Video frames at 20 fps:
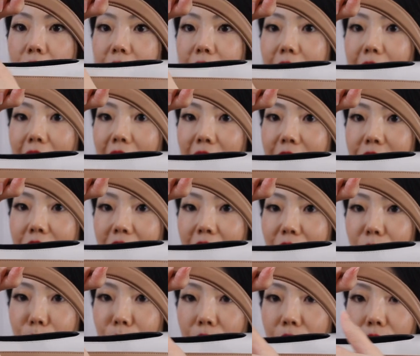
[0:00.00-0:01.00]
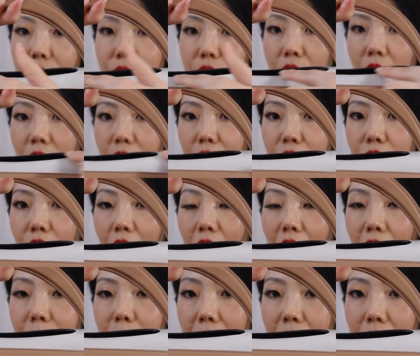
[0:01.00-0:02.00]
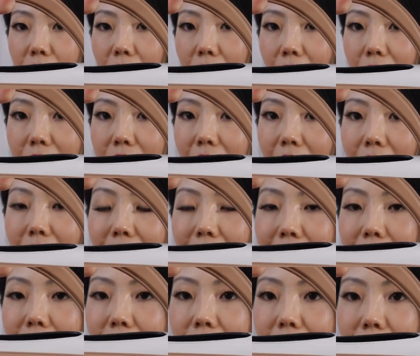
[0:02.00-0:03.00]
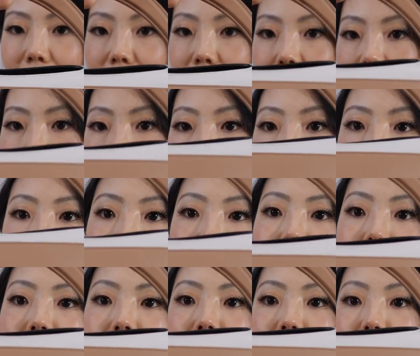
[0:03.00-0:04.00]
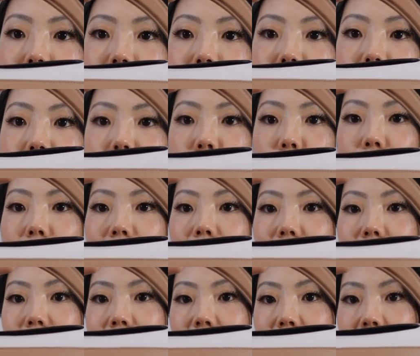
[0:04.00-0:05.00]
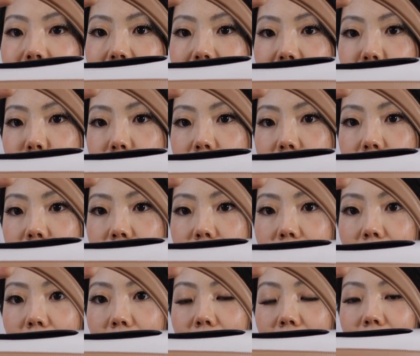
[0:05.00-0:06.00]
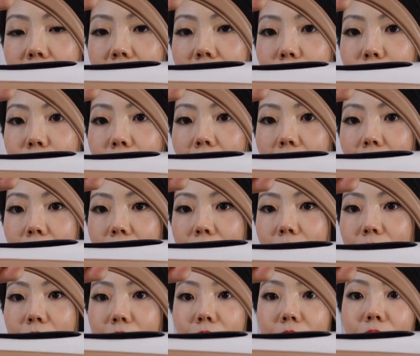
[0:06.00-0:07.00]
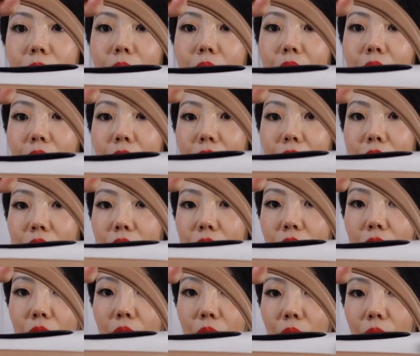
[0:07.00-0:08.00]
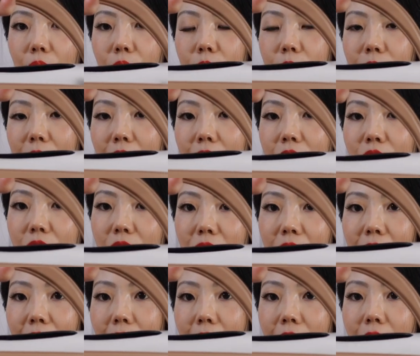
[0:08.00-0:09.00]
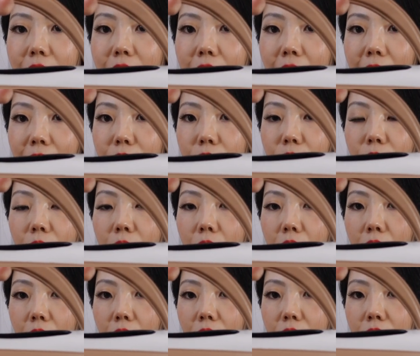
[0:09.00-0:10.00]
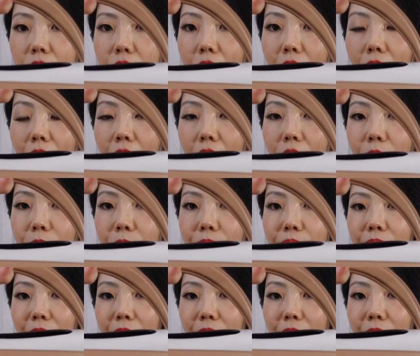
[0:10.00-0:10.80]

and a half centimeters on top across like this and about 26 centimeter on the bottom. So it's slightly narrower on top.